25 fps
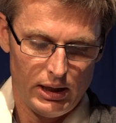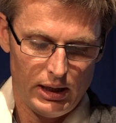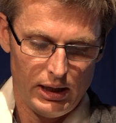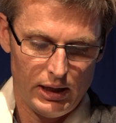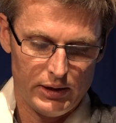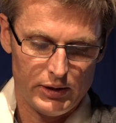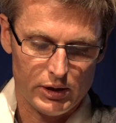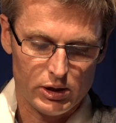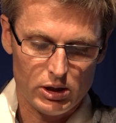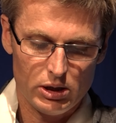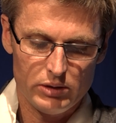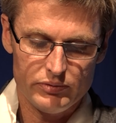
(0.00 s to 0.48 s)

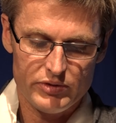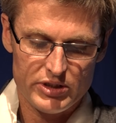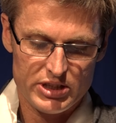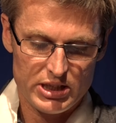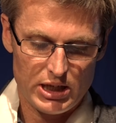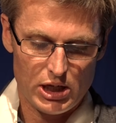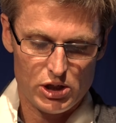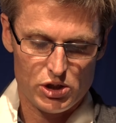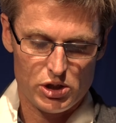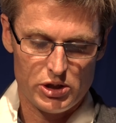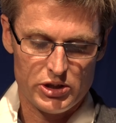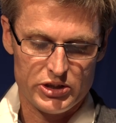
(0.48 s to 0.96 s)
And the
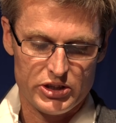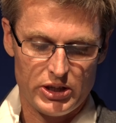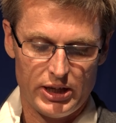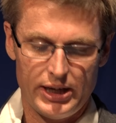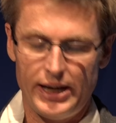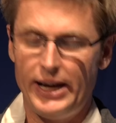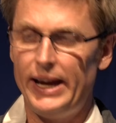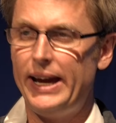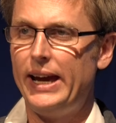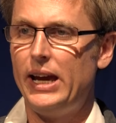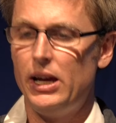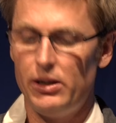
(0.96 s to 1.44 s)
conversations I
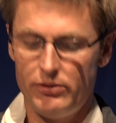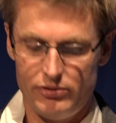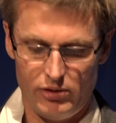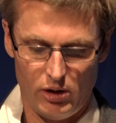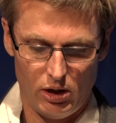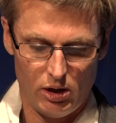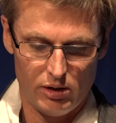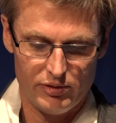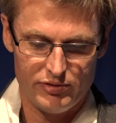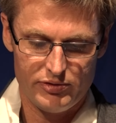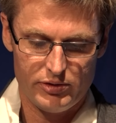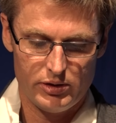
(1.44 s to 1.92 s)
have
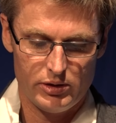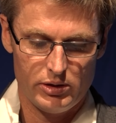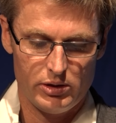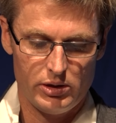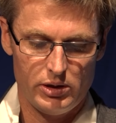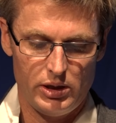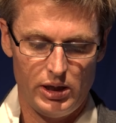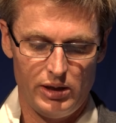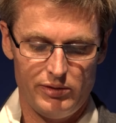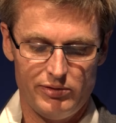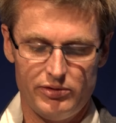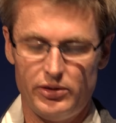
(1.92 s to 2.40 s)

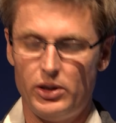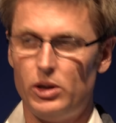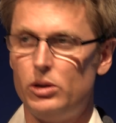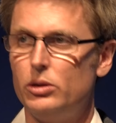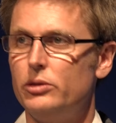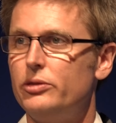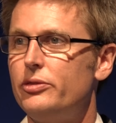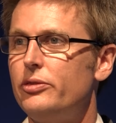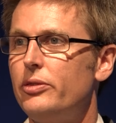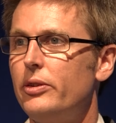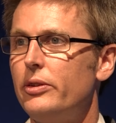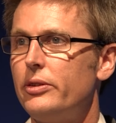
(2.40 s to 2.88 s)
often
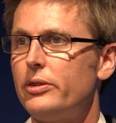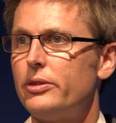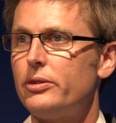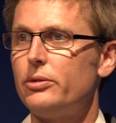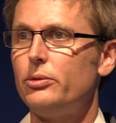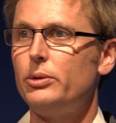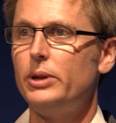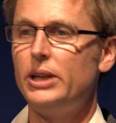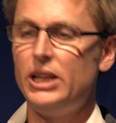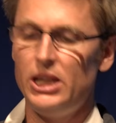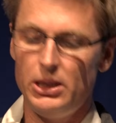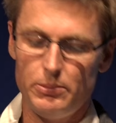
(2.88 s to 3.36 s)
involve
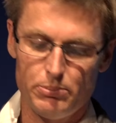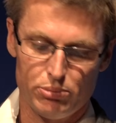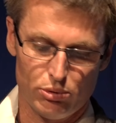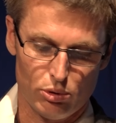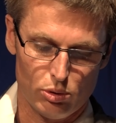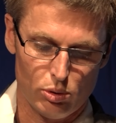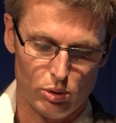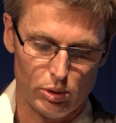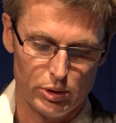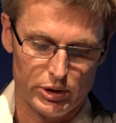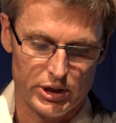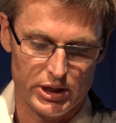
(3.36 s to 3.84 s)
three
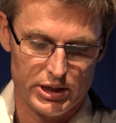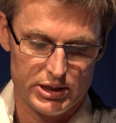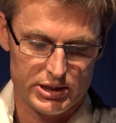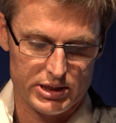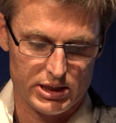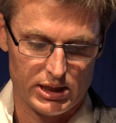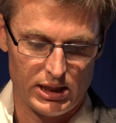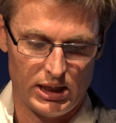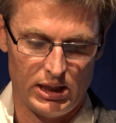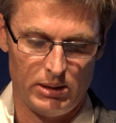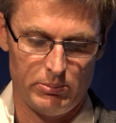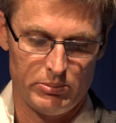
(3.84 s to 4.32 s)
broad
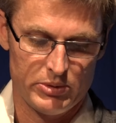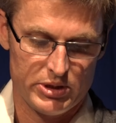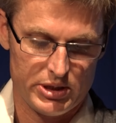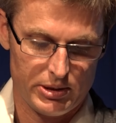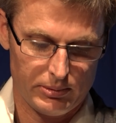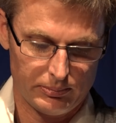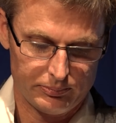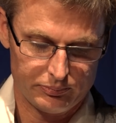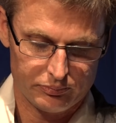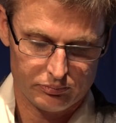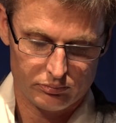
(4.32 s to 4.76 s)
schemes.